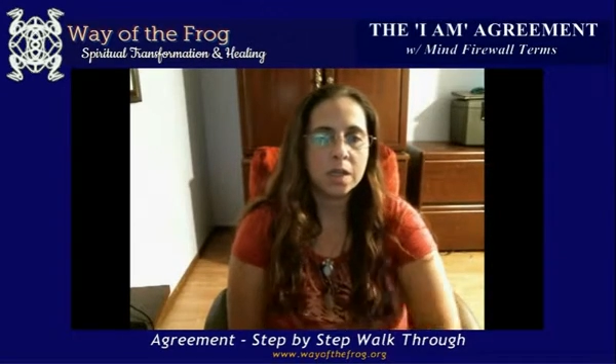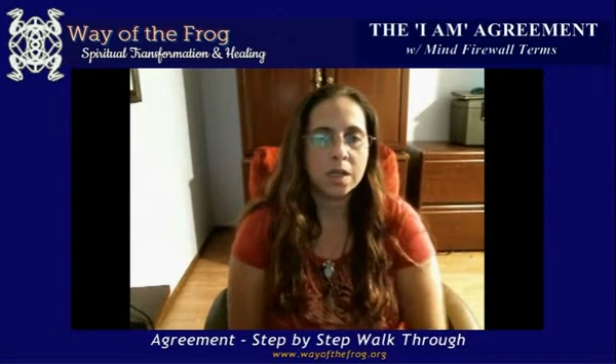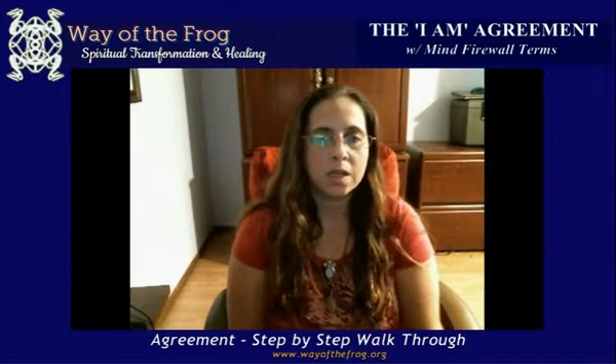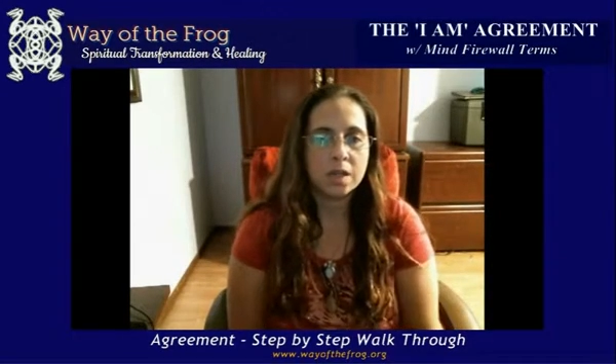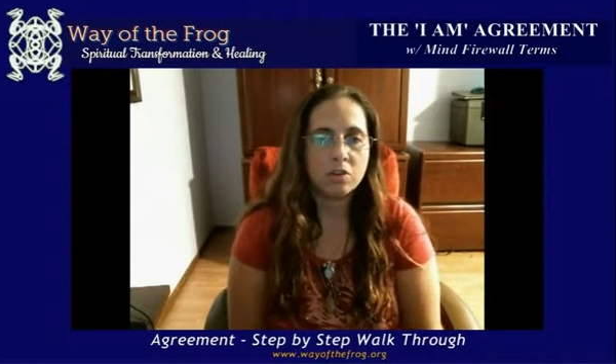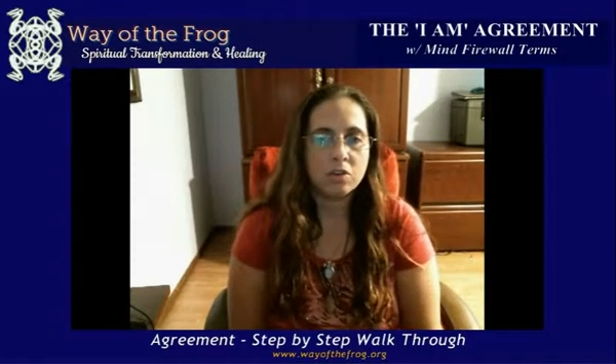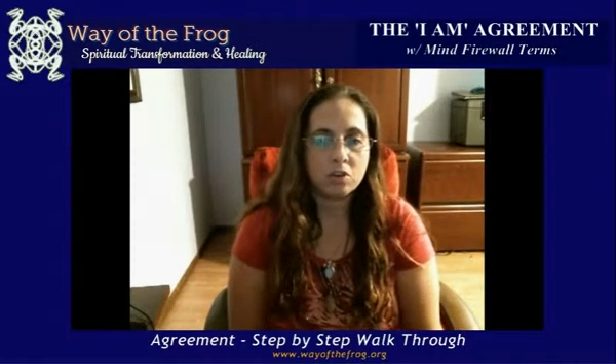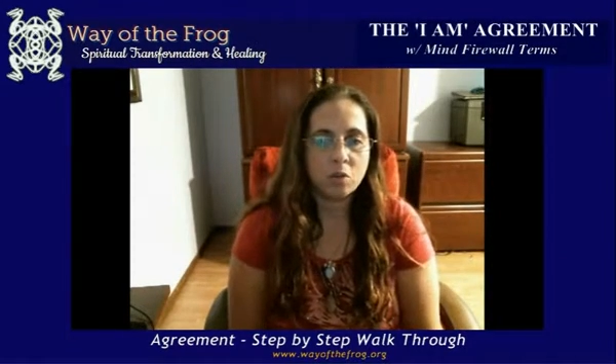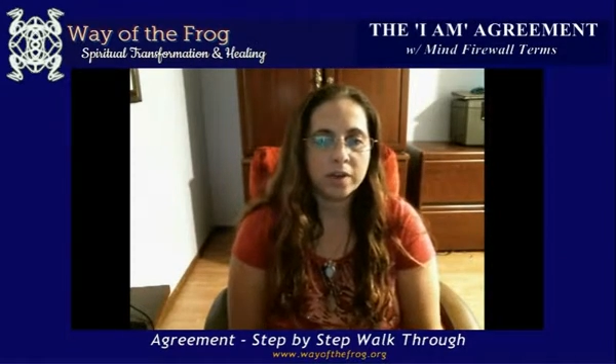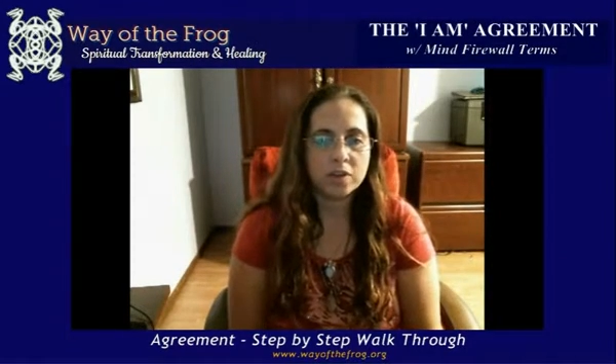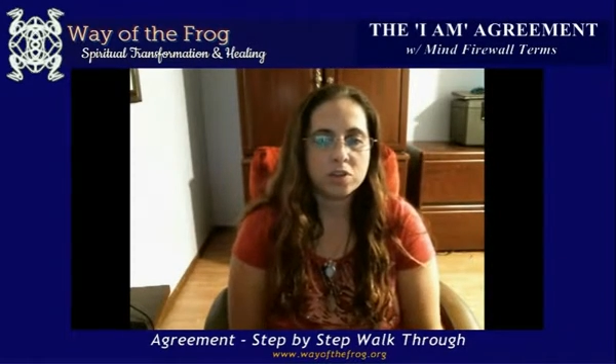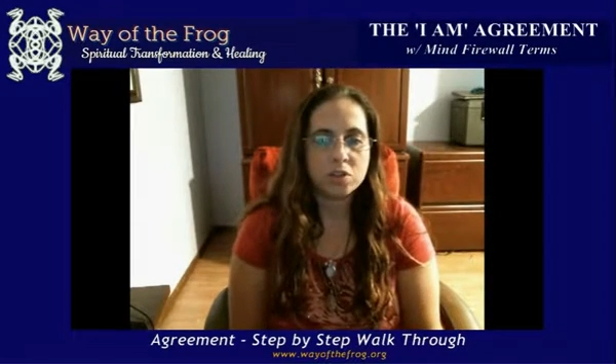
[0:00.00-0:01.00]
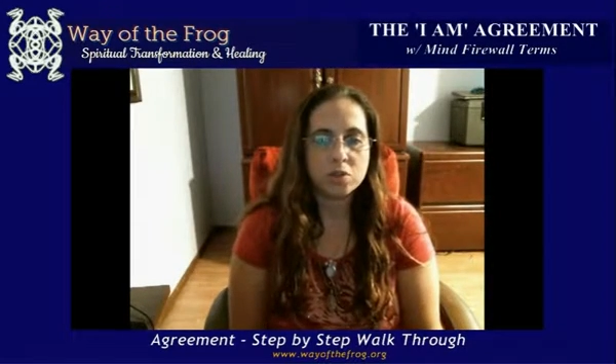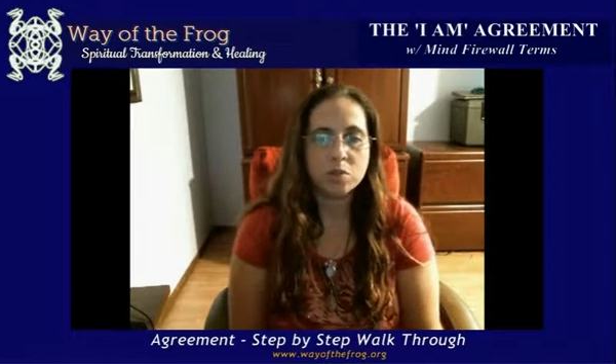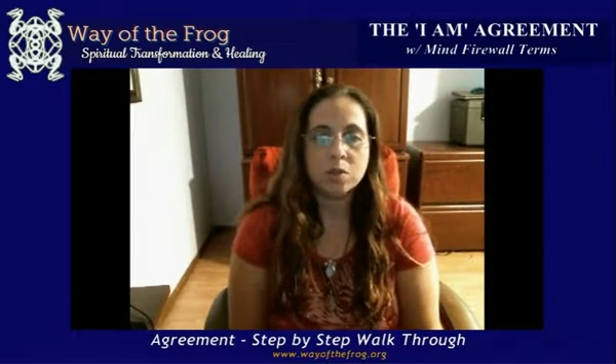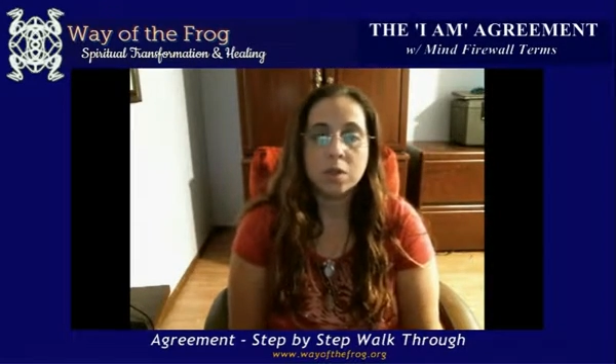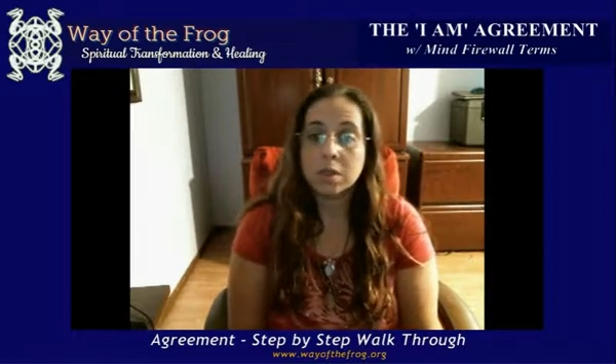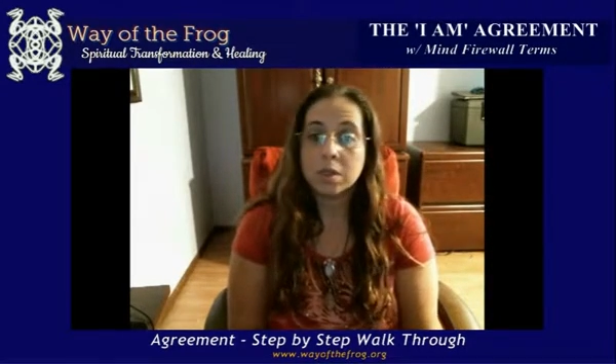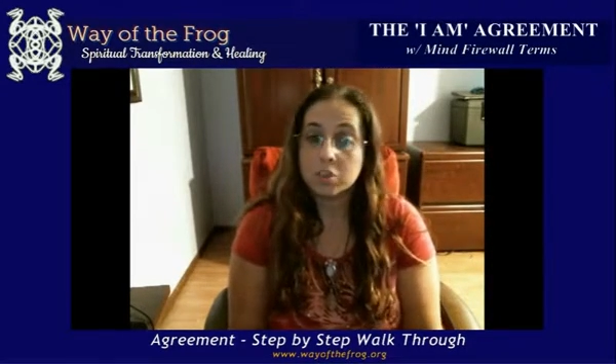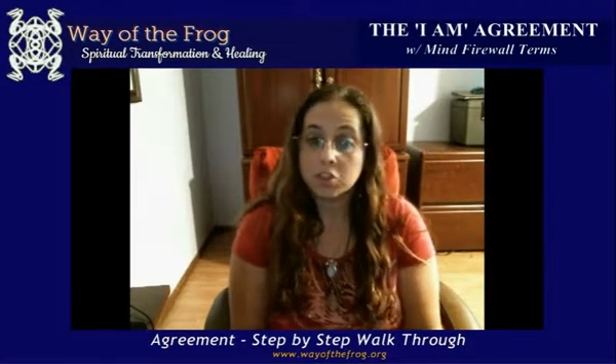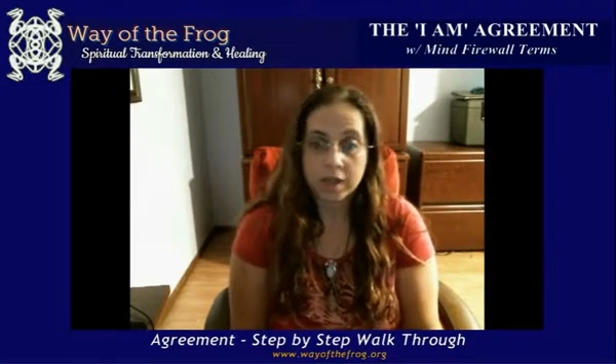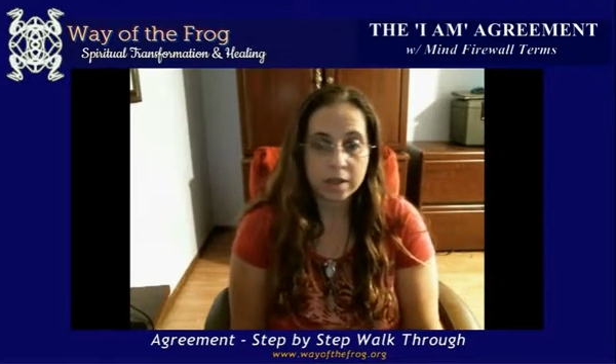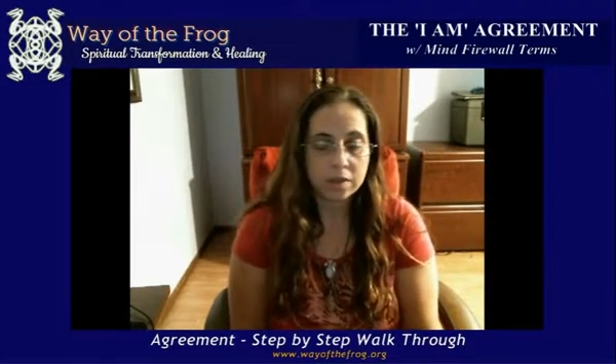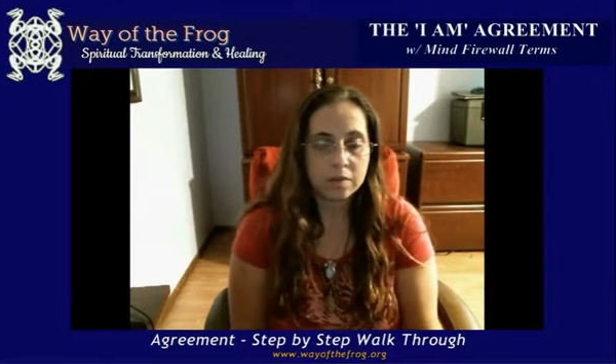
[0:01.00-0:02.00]
and you're going to
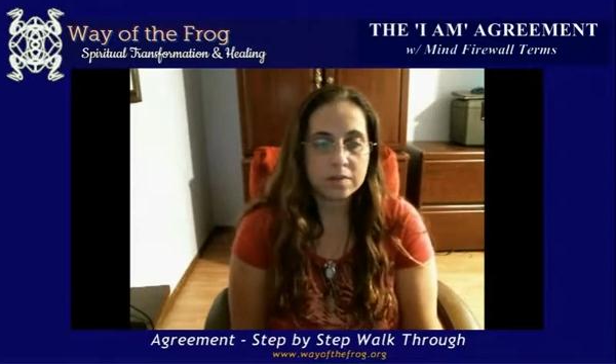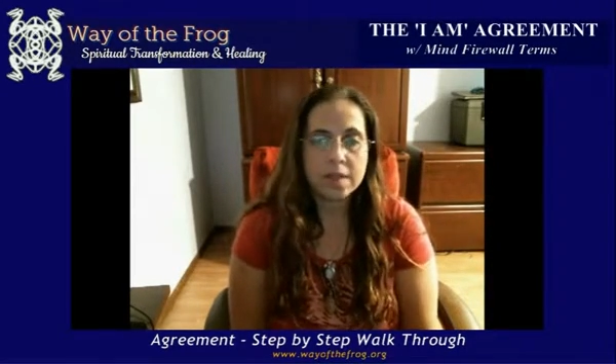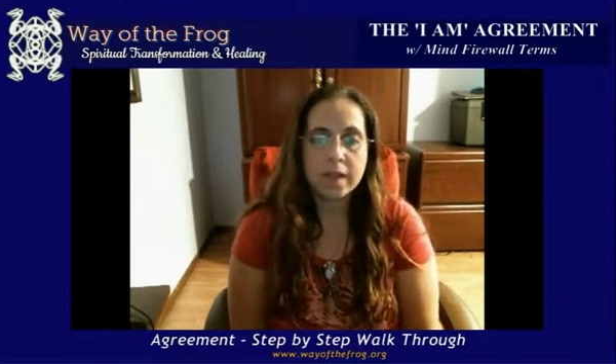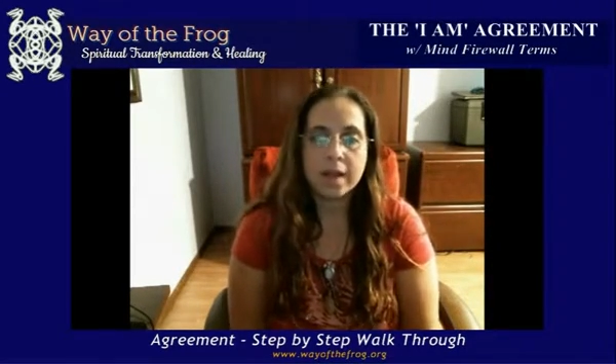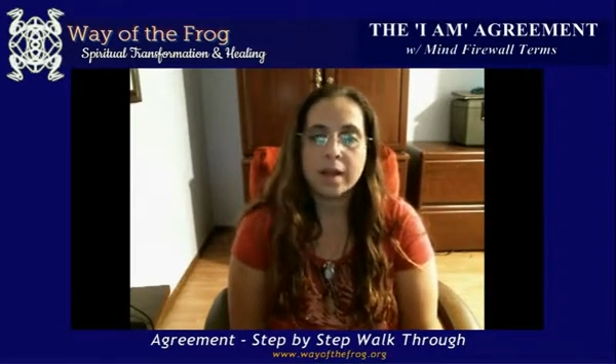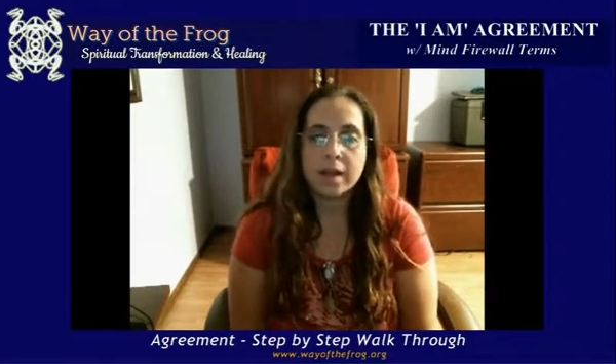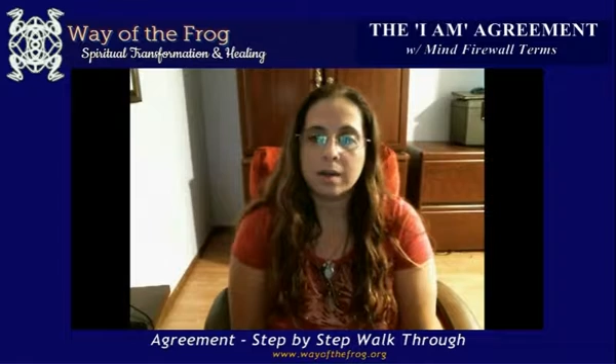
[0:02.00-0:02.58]
check those again